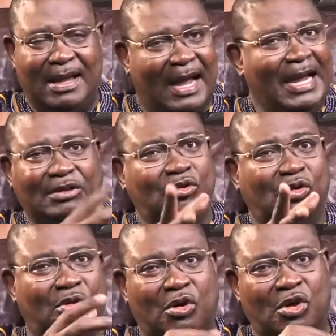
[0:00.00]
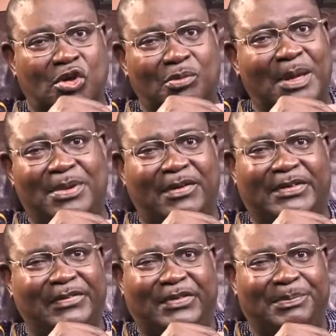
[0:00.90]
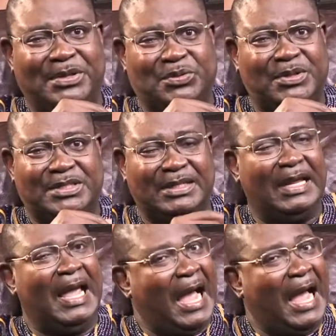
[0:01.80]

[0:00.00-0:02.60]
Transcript: "I know you may be of different persuasion.